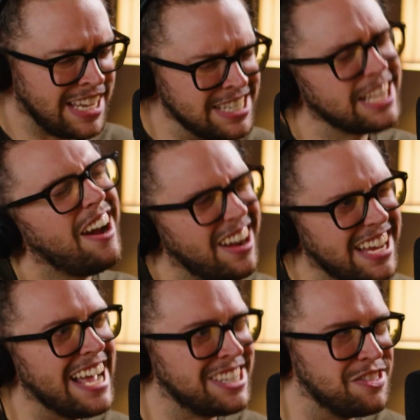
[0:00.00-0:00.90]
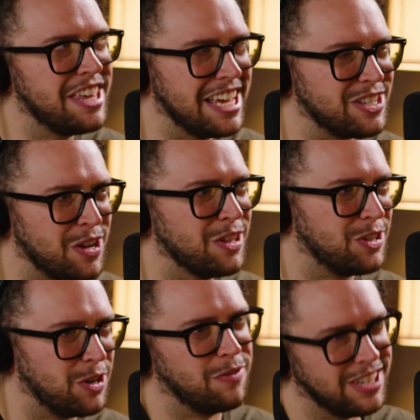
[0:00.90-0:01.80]
it's like, oh yeah, it's this on the
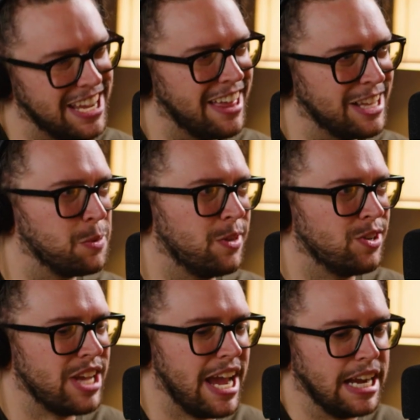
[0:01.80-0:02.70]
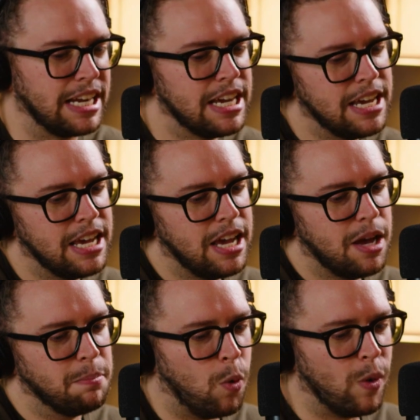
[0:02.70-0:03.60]
surface. Yeah, that's what they're saying.
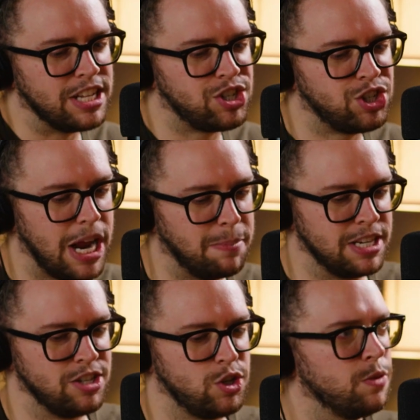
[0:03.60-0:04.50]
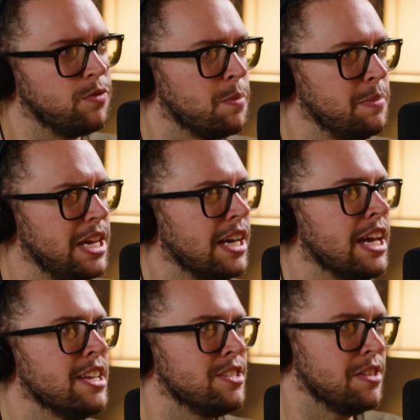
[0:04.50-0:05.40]
But what it's shaped into for me
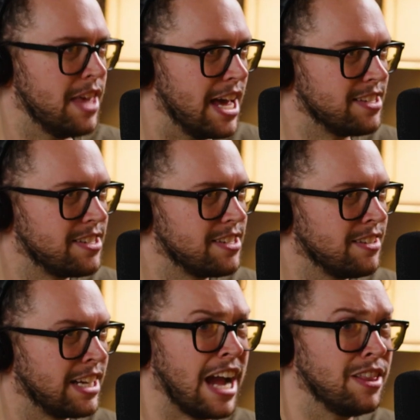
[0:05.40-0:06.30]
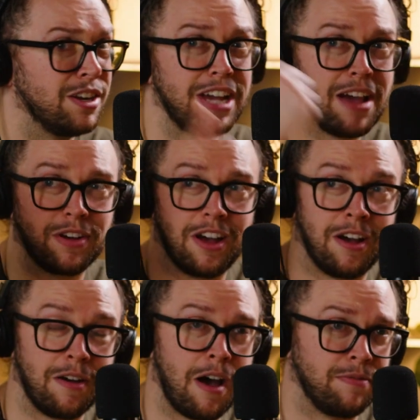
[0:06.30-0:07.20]
is this. Like I literally have a,
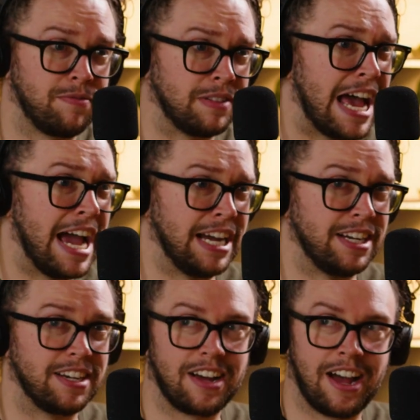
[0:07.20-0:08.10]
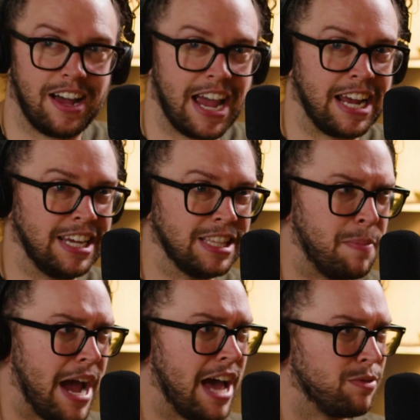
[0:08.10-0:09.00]
a, a flag uh, hanging in the
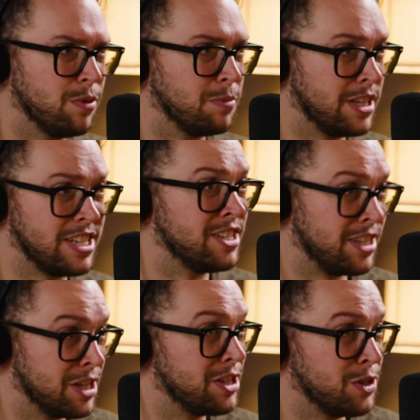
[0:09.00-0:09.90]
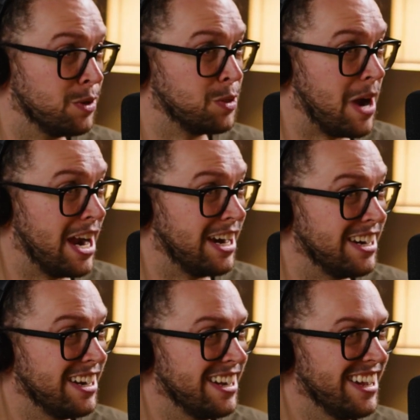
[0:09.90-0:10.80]
bathroom that says "Exist to Inspire."
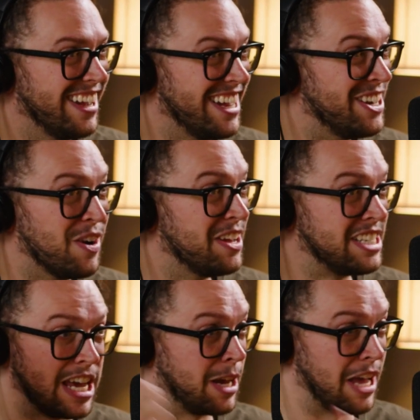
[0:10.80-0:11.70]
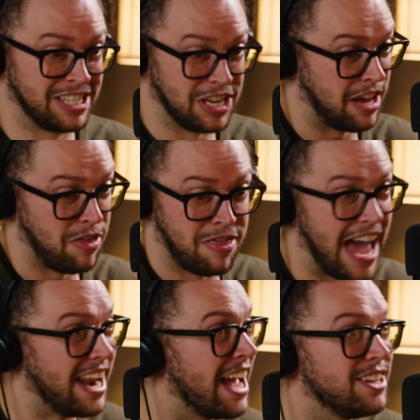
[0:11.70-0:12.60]
You know, it's Hell like yeah. it's like
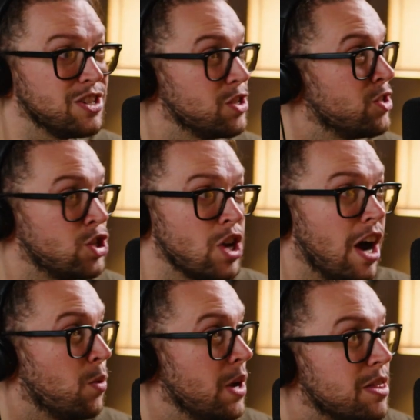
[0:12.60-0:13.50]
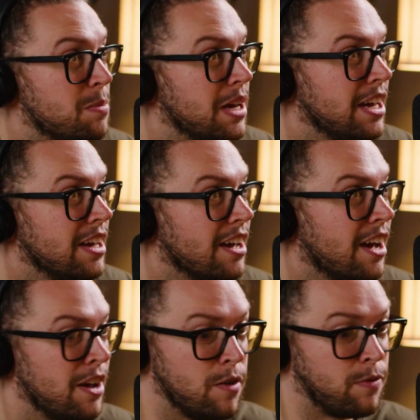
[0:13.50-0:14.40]
that has stuck with me
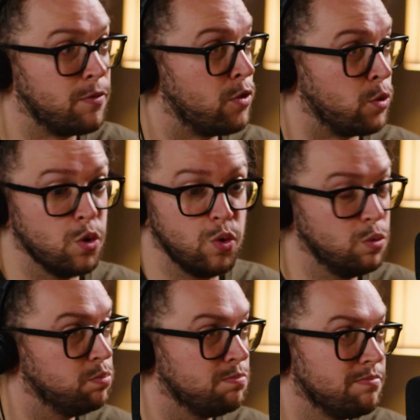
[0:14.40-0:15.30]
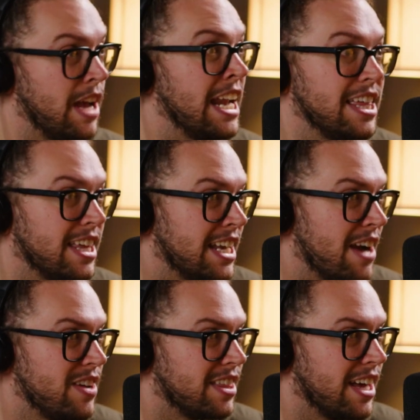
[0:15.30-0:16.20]
uh, through anything and
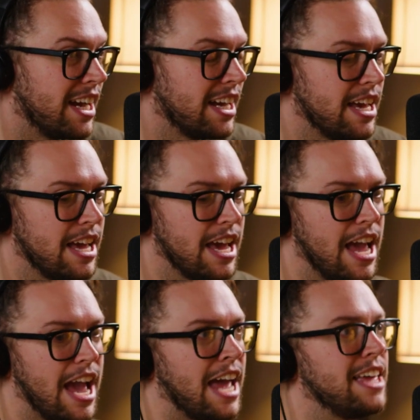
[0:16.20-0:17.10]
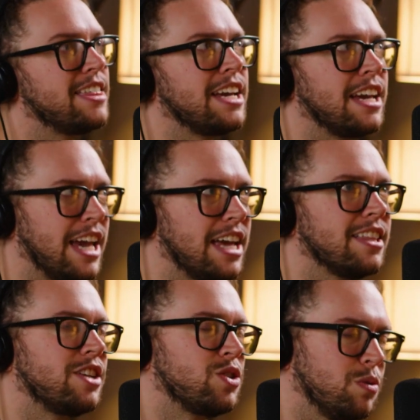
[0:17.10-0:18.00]
everything. Yeah. And I think again,
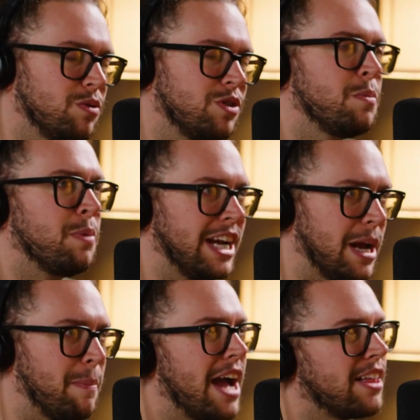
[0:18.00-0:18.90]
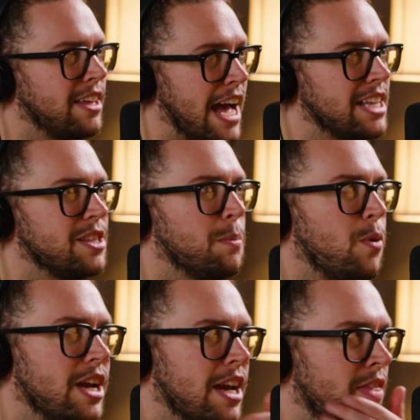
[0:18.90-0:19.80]
like so, bringing it back, like that's the
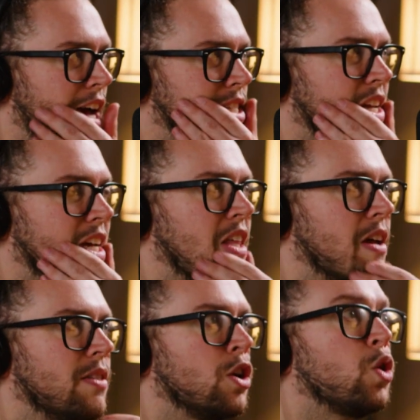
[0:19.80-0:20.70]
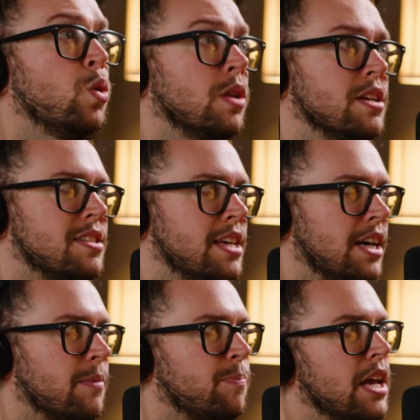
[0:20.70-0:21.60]
point, and that's like the the coolest
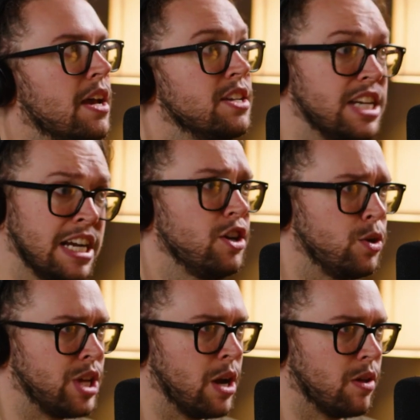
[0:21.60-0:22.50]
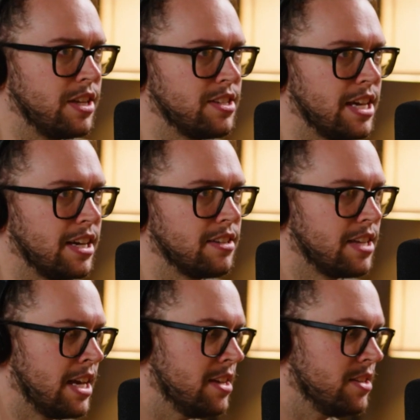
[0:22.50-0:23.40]
thing to hear you say all these things
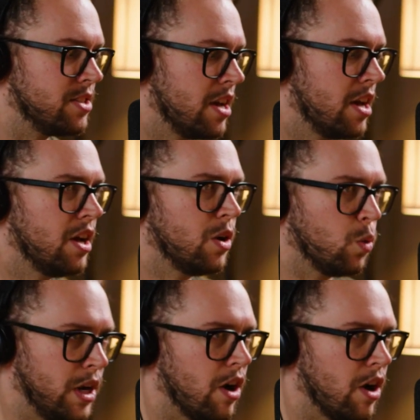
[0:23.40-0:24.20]
is we